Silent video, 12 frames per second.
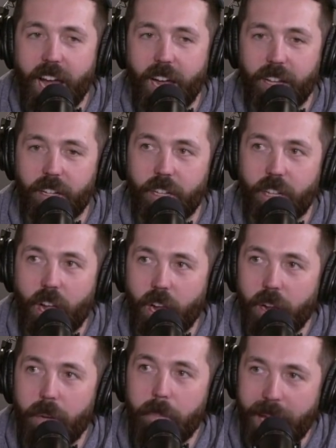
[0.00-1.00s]
A
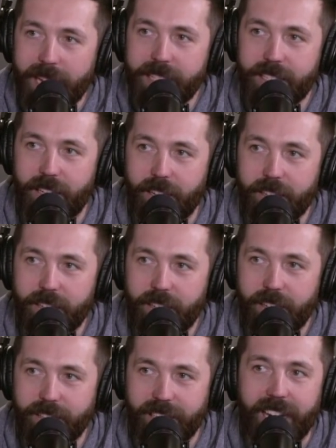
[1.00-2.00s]
lot better
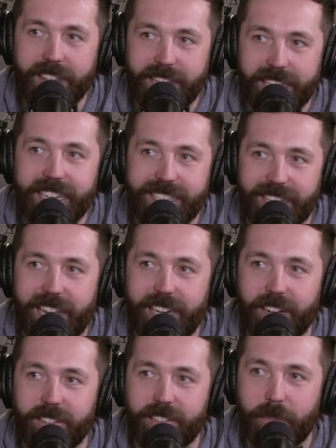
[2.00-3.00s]
than I think he's letting
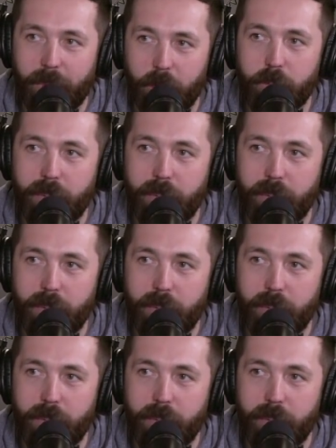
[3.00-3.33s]
on to most